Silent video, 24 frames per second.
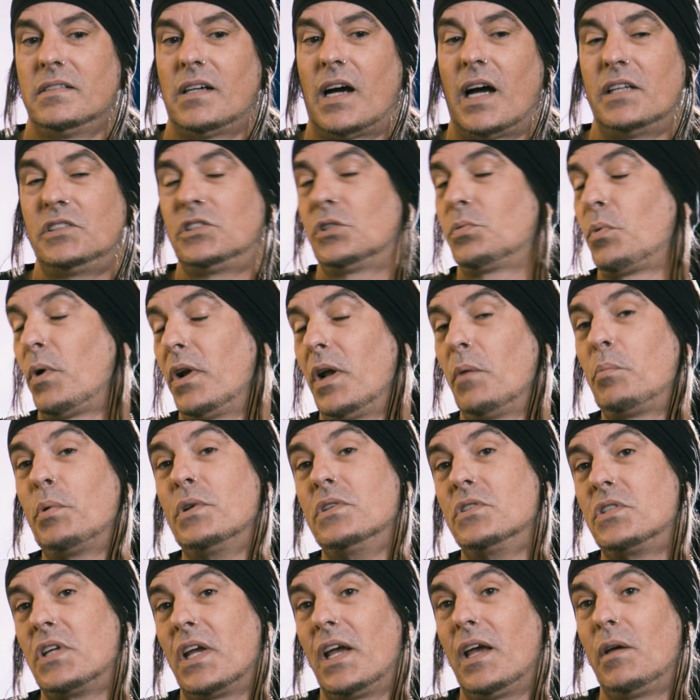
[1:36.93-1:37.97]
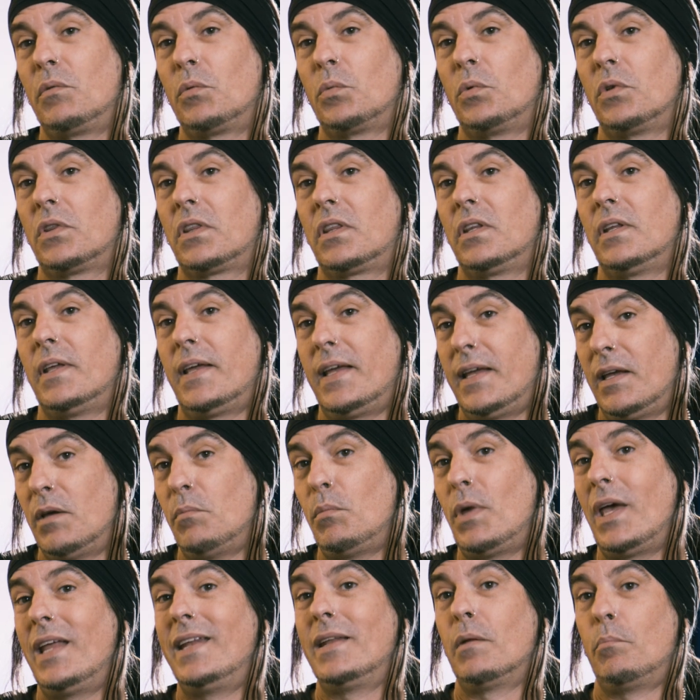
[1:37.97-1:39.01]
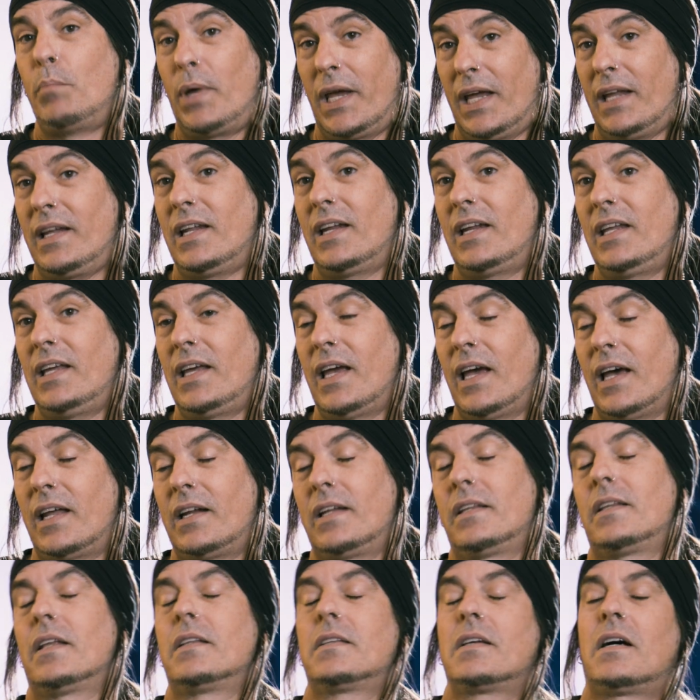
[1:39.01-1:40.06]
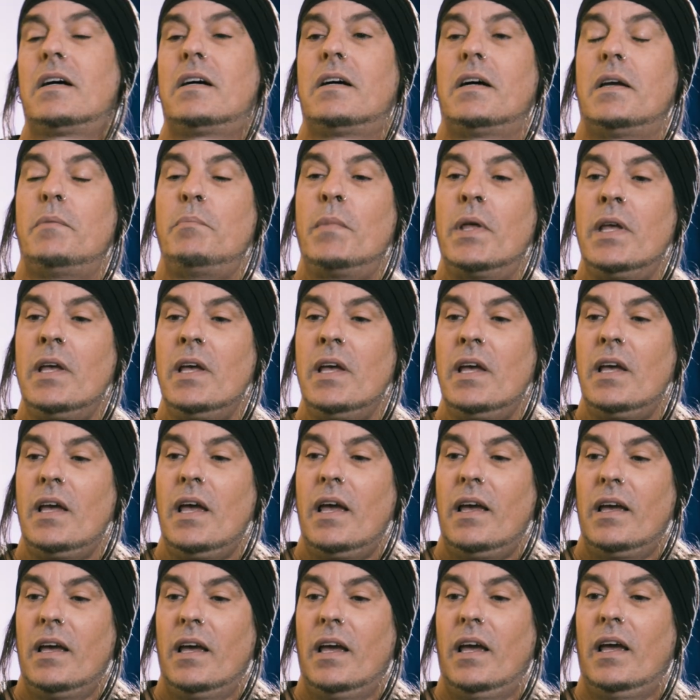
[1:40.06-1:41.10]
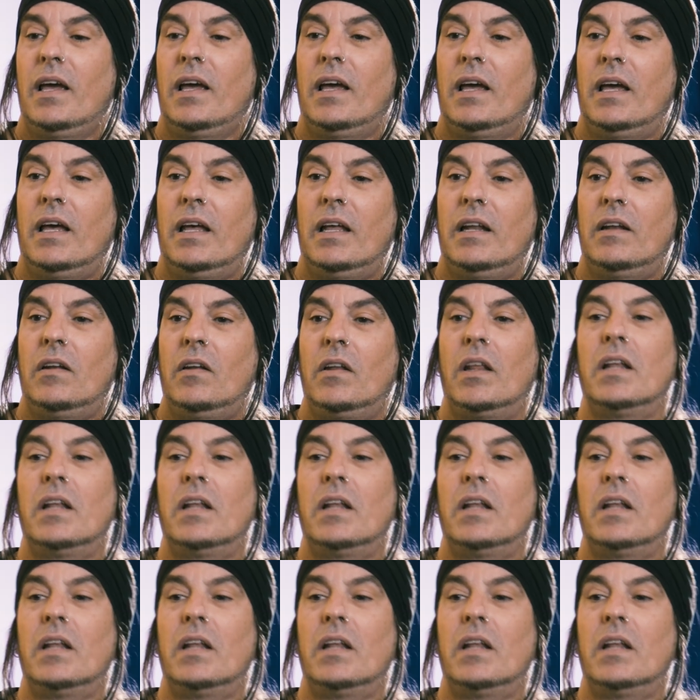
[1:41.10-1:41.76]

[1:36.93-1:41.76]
I just went up and jammed with him and the band that he had at the time. And